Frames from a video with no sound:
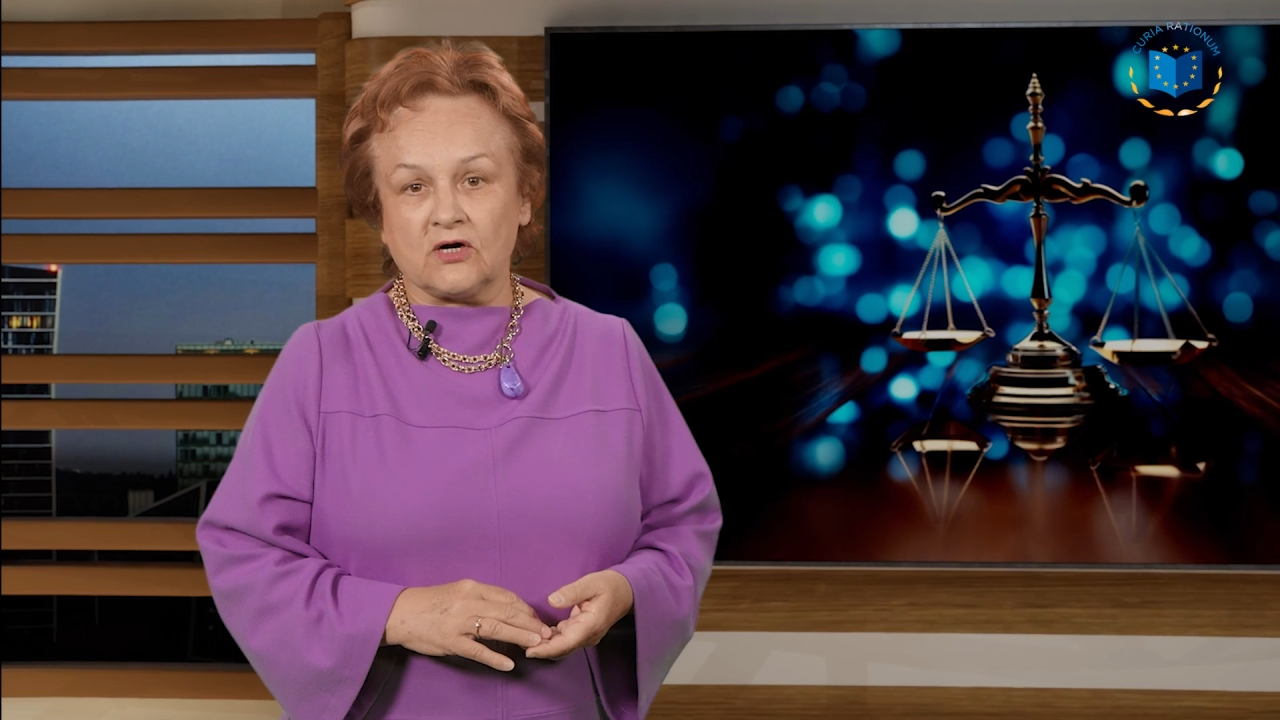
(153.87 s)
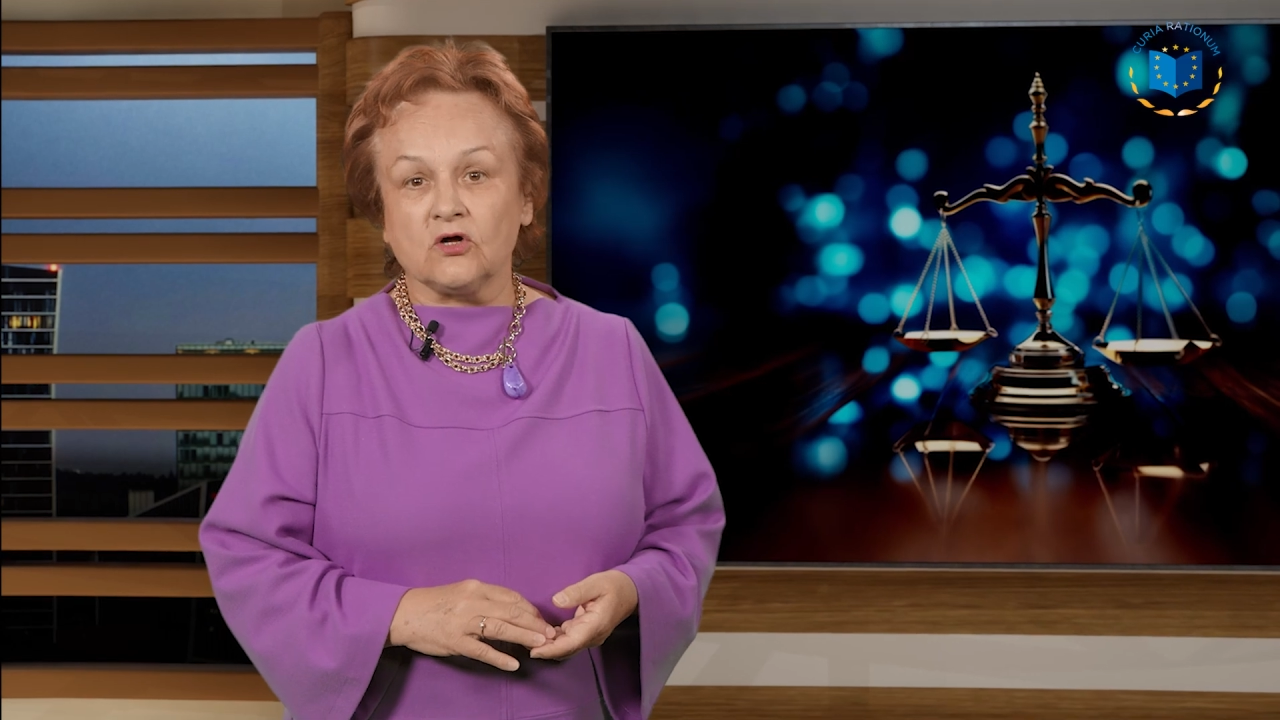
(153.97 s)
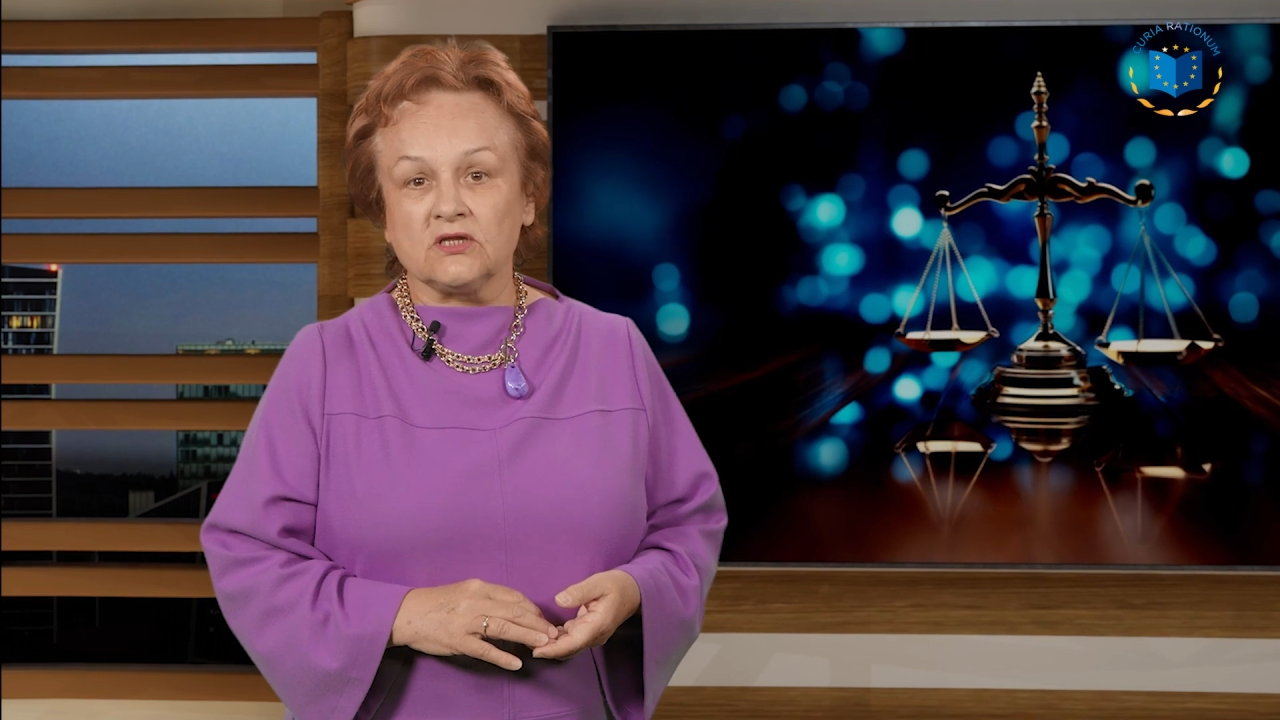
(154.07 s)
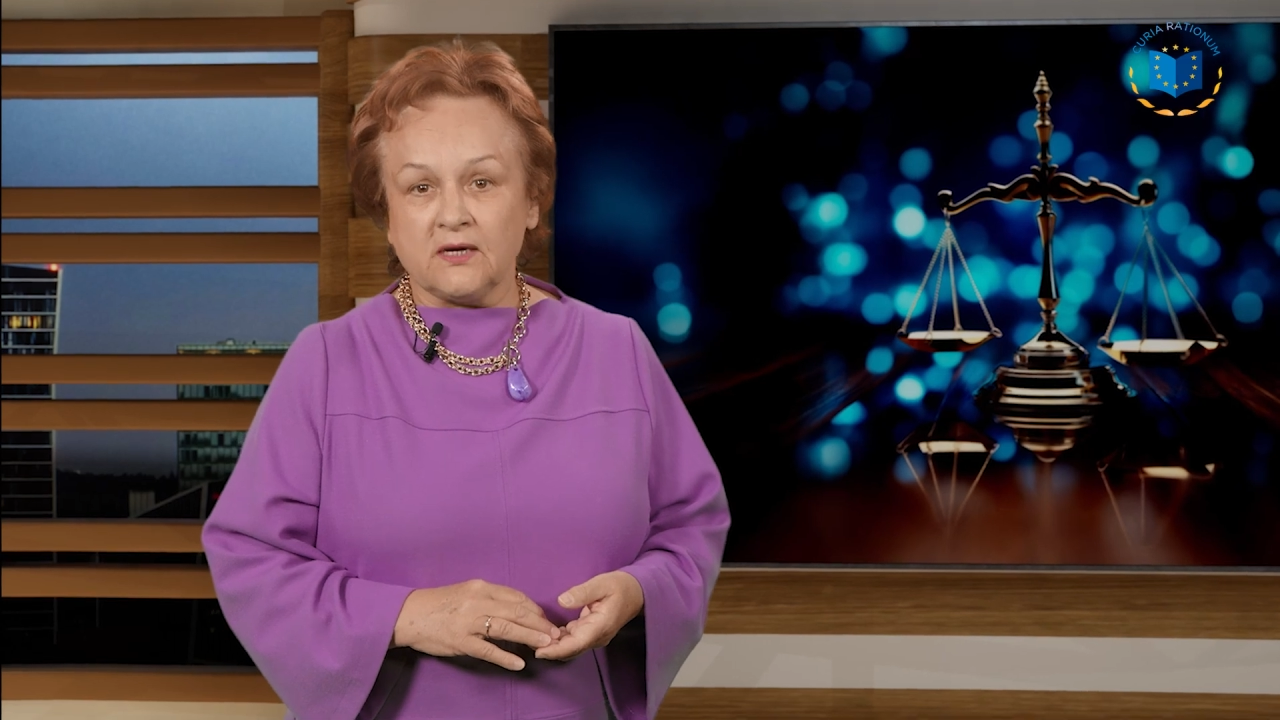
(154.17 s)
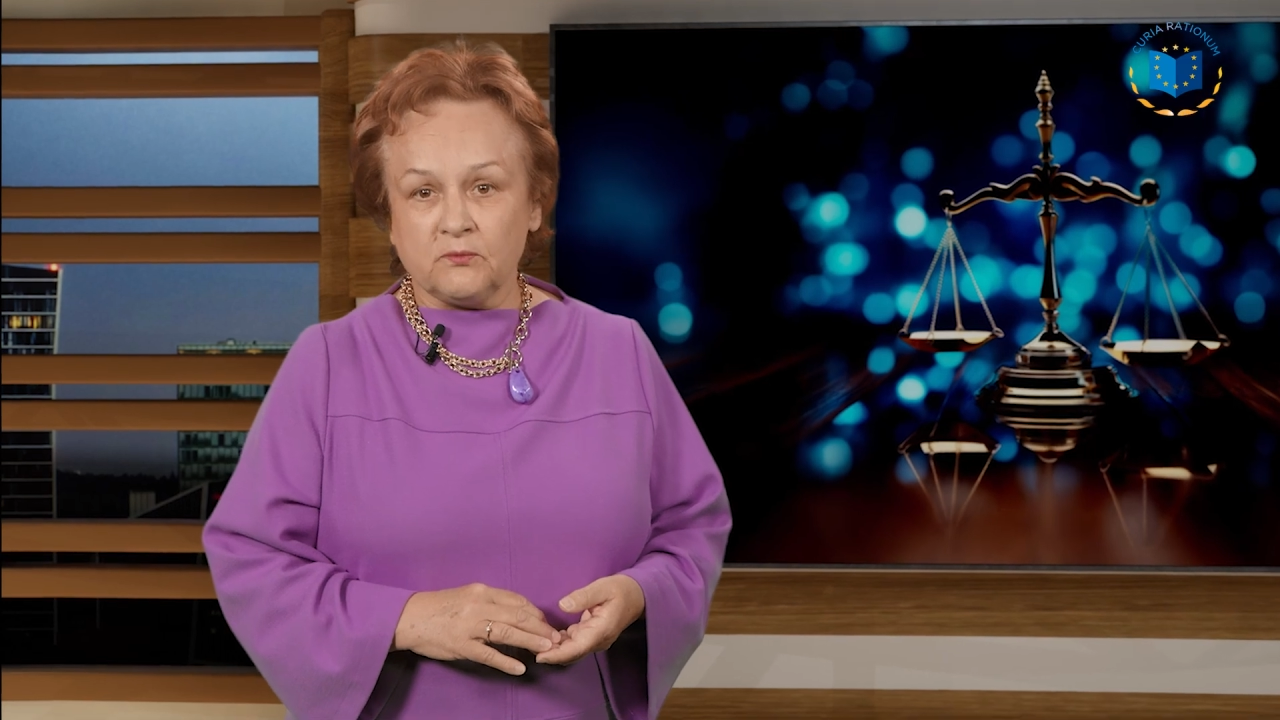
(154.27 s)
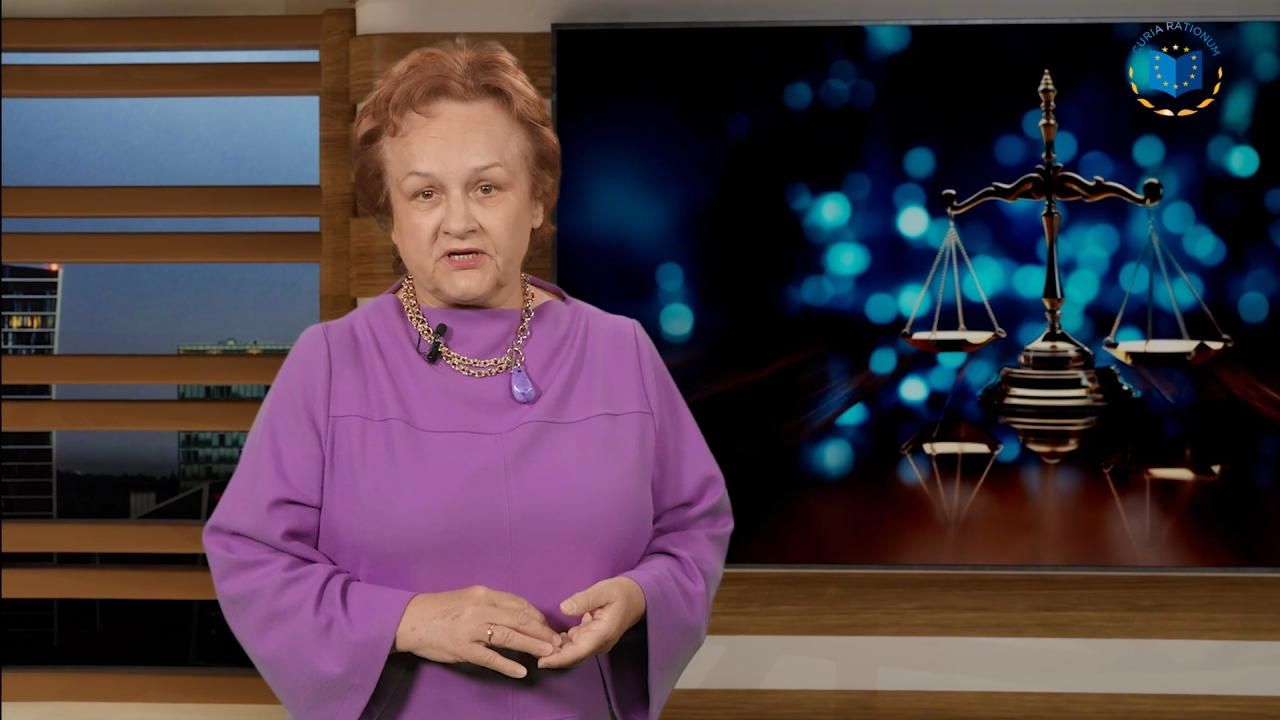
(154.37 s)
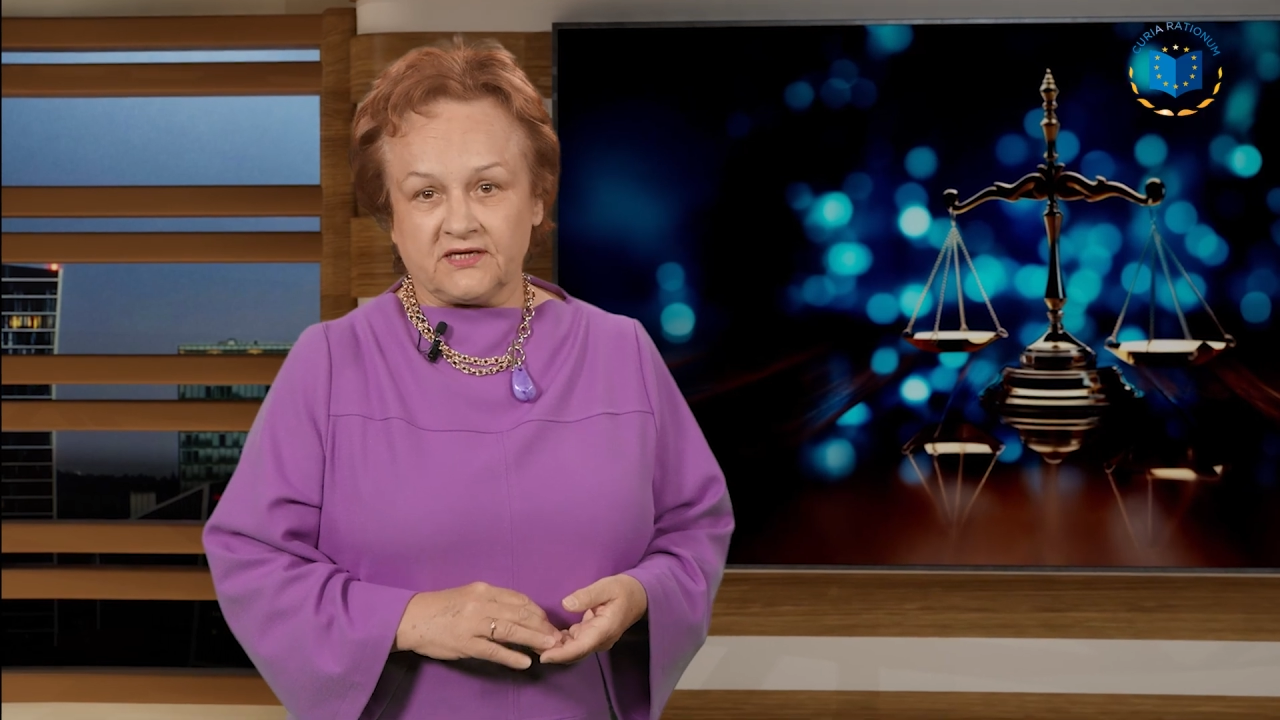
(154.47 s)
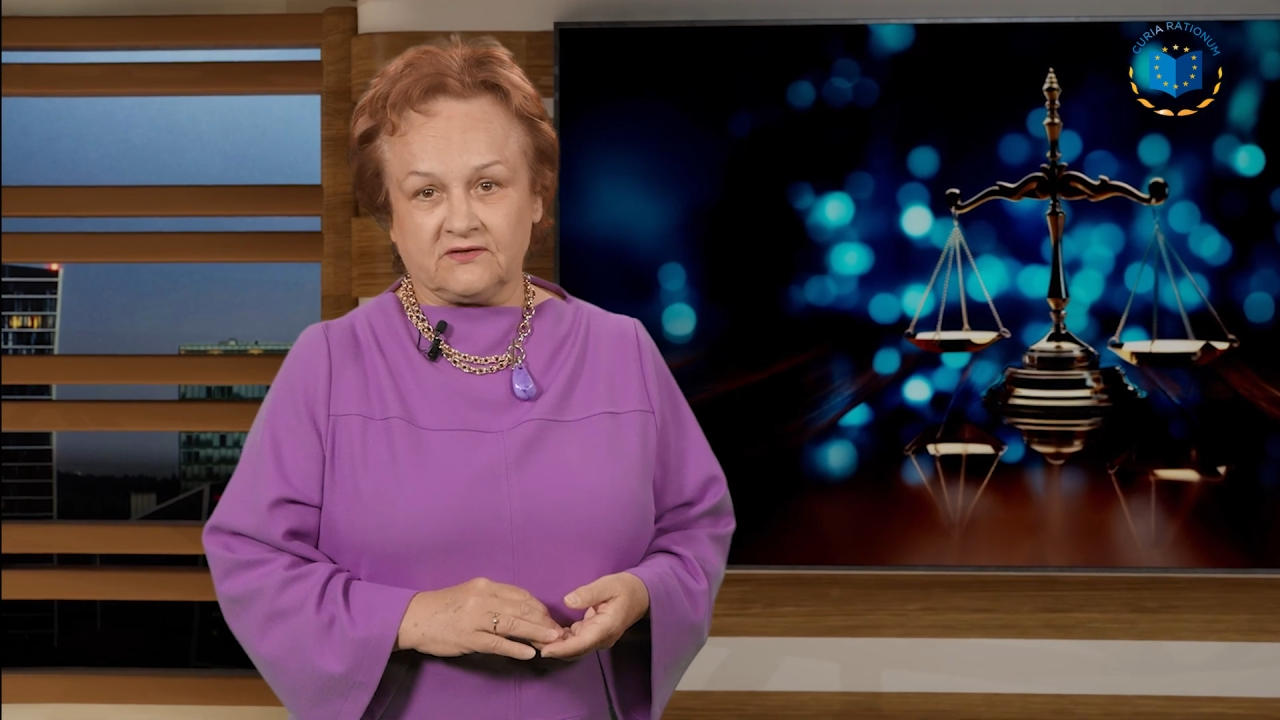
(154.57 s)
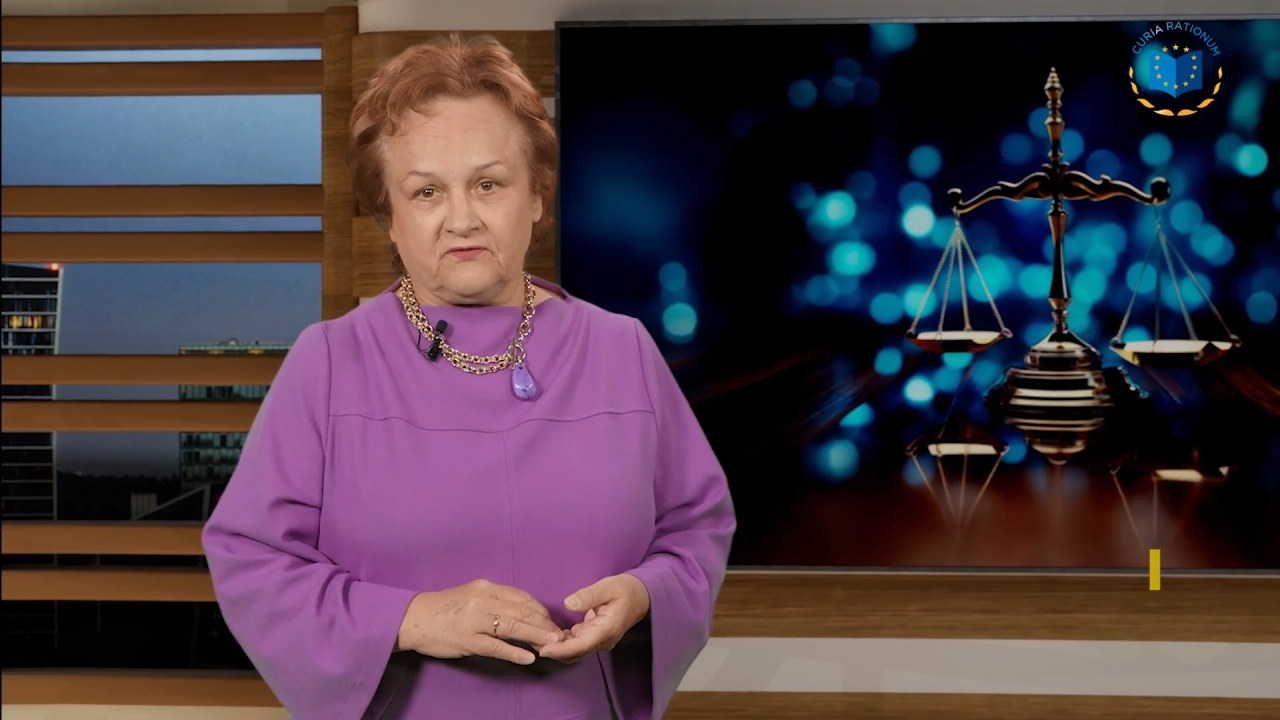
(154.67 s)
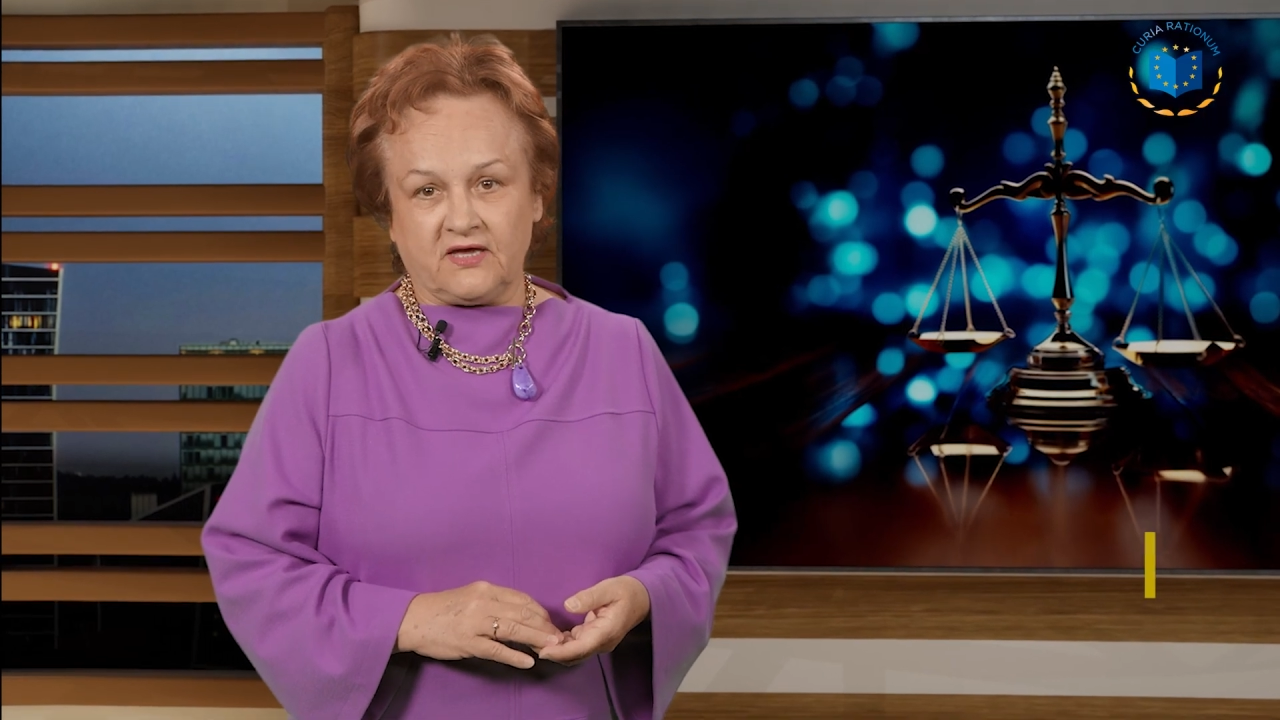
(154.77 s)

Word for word: collaborative